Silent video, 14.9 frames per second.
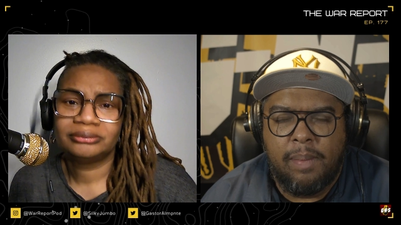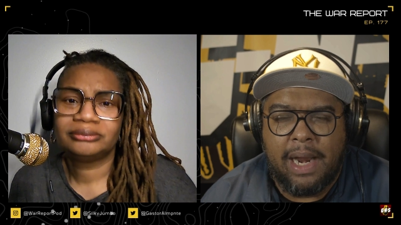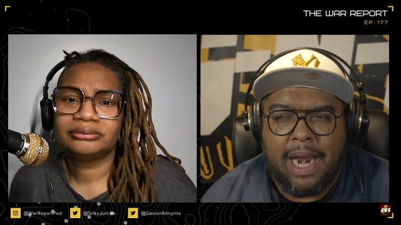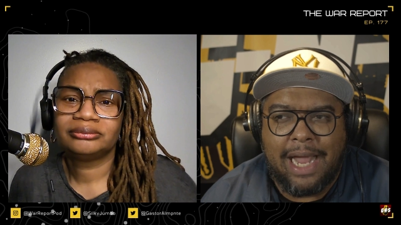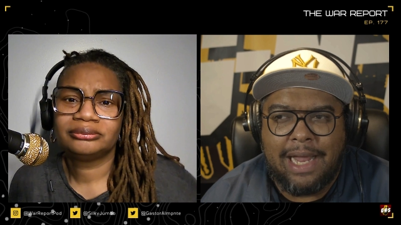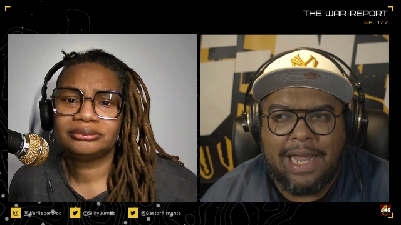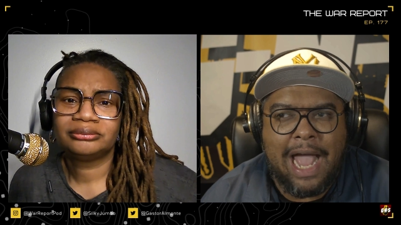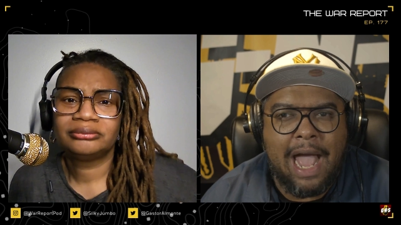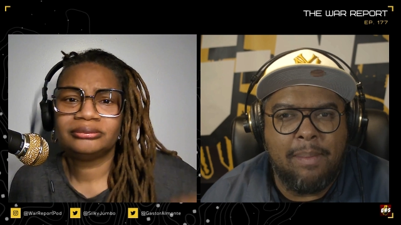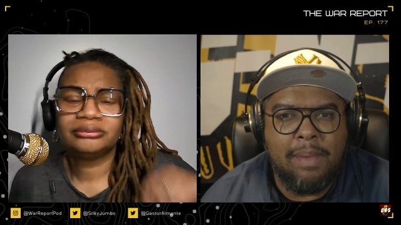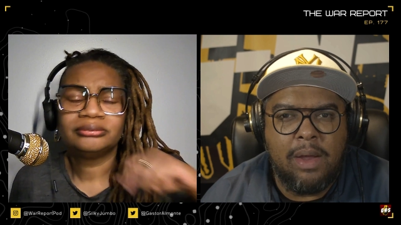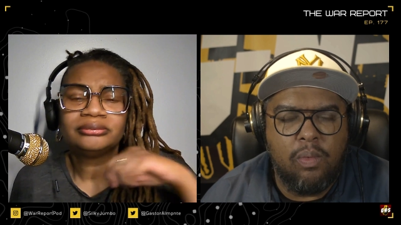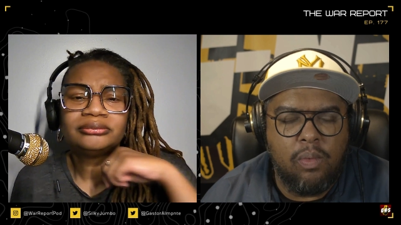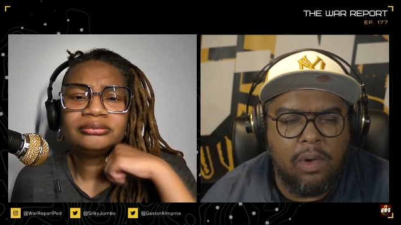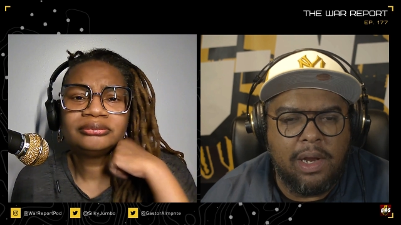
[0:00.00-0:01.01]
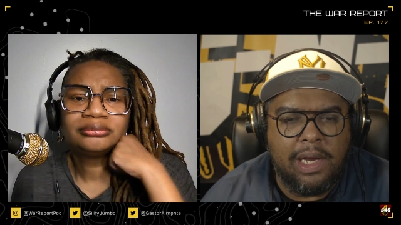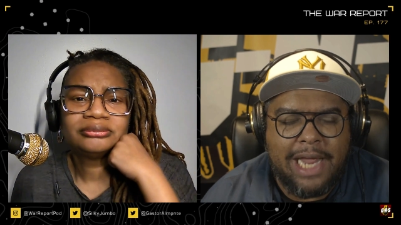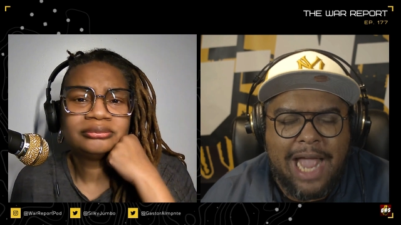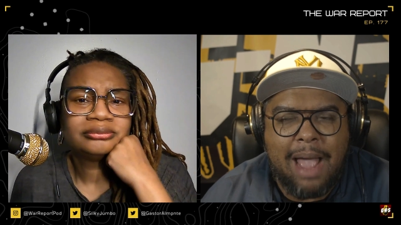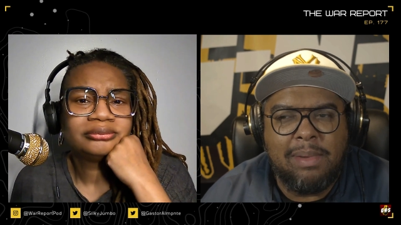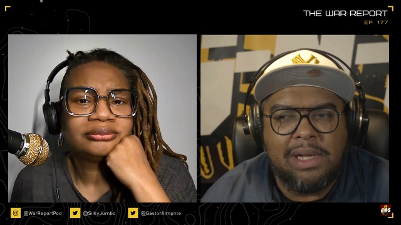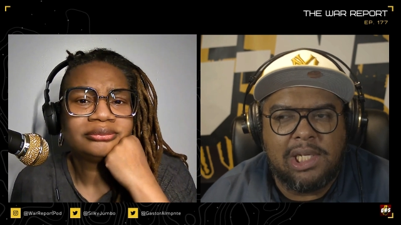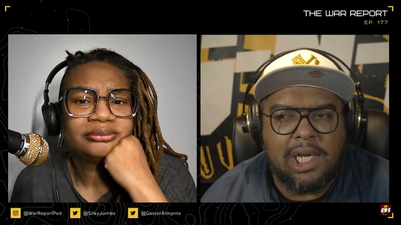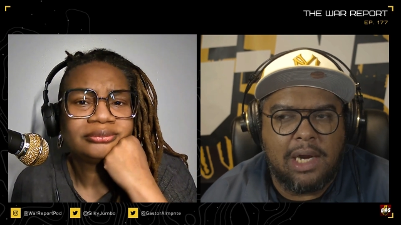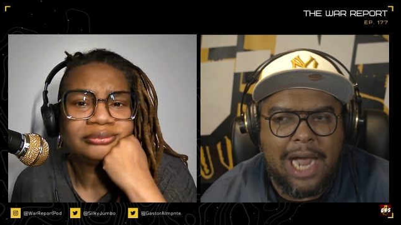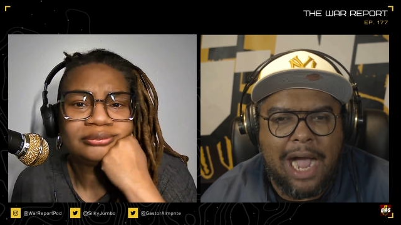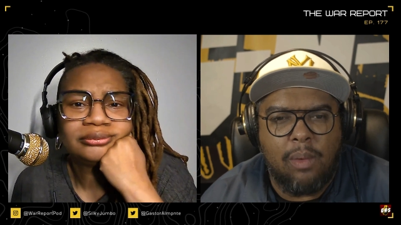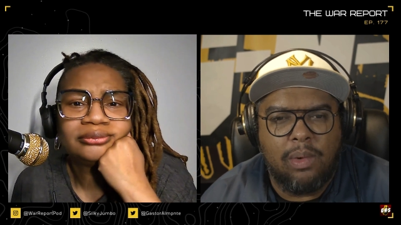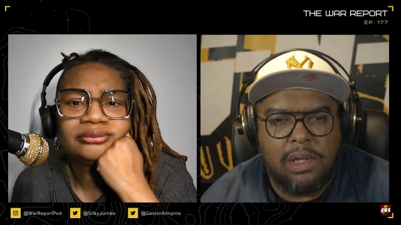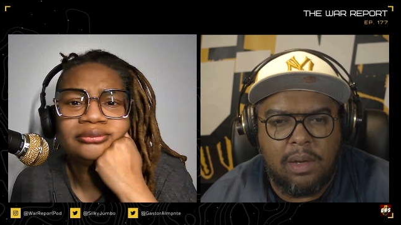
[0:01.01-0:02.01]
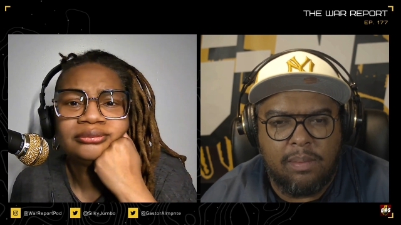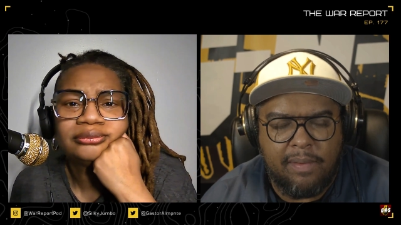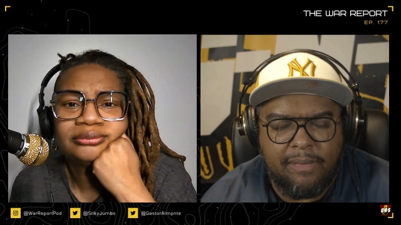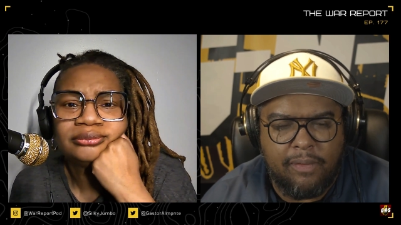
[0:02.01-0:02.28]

Speaker 1: but like Gabby, Gabby's hung out with them